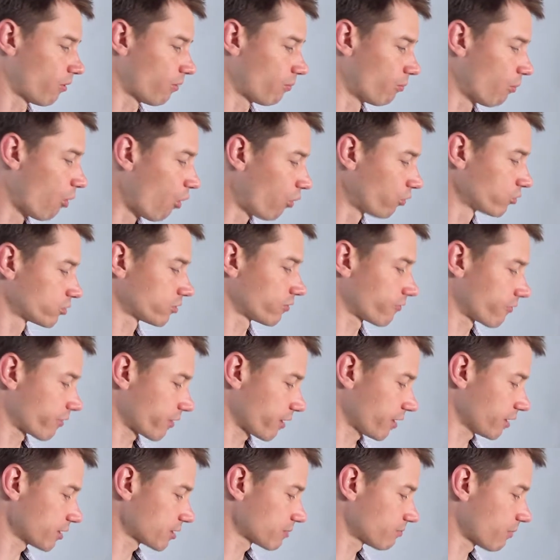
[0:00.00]
most of
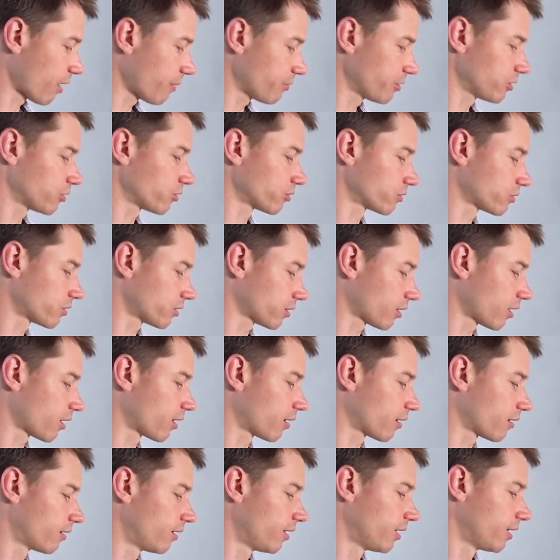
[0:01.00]
these. Maybe not
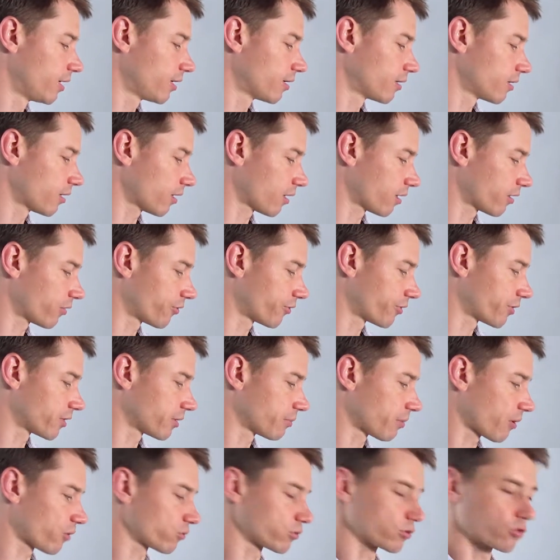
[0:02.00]
heard
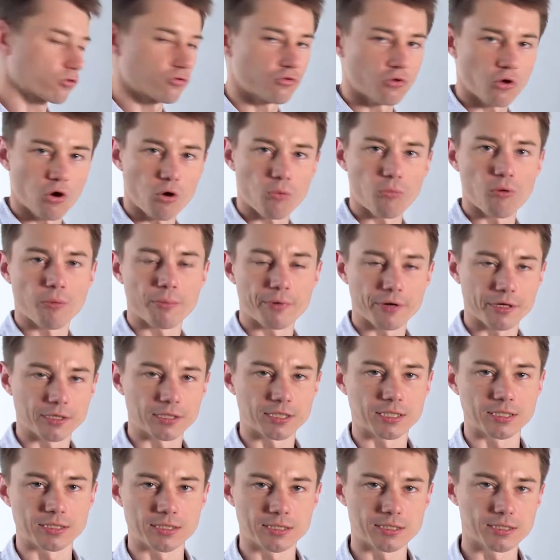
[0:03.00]
about Chrome
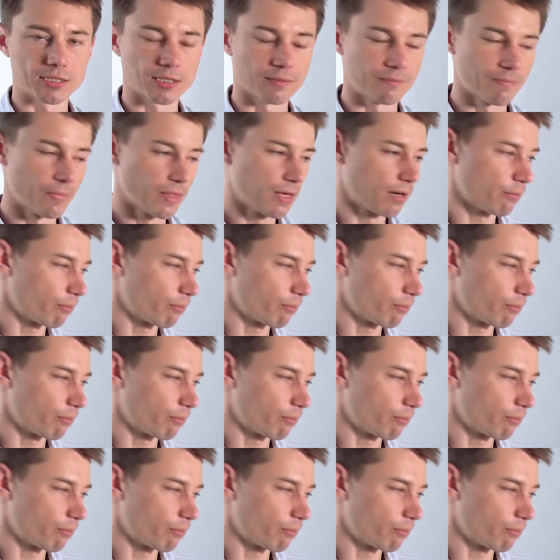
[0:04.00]
operating system,